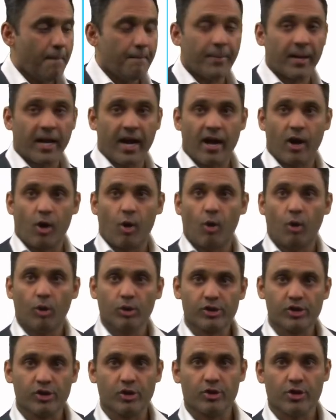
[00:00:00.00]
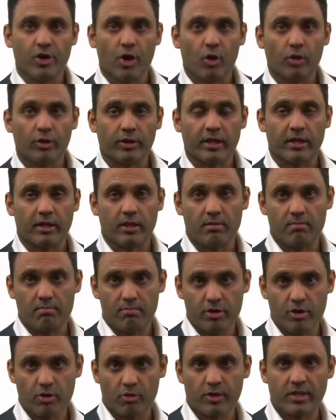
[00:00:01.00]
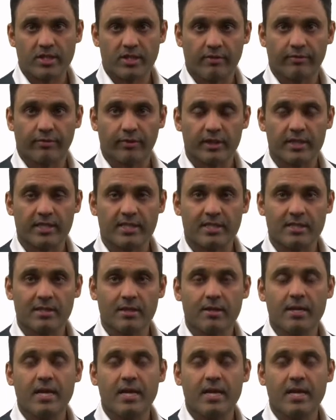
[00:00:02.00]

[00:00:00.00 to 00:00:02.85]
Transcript: But I also know that neurosyphilis